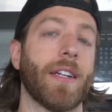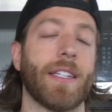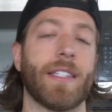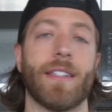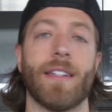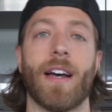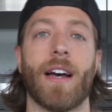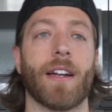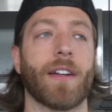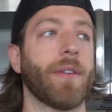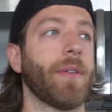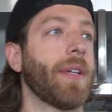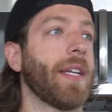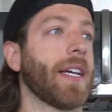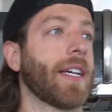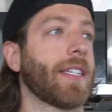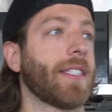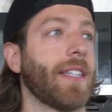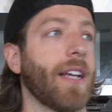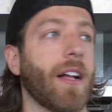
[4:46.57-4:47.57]
It's not going to
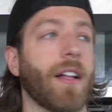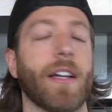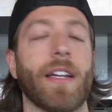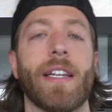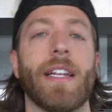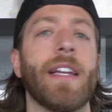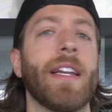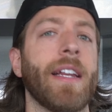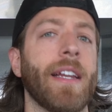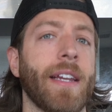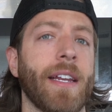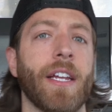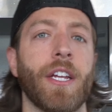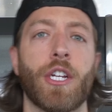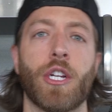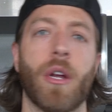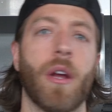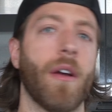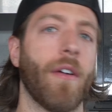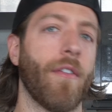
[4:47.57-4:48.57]
excel in any
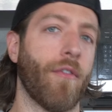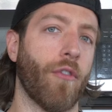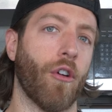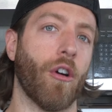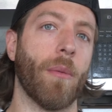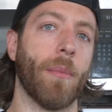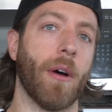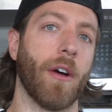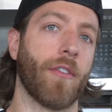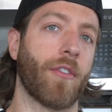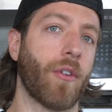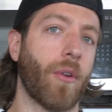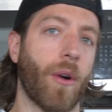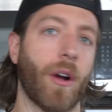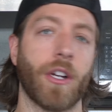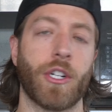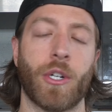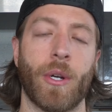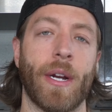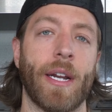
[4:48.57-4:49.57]
niche form of
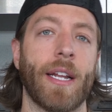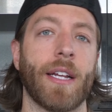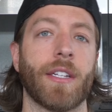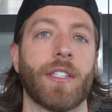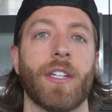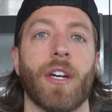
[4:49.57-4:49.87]
cross training.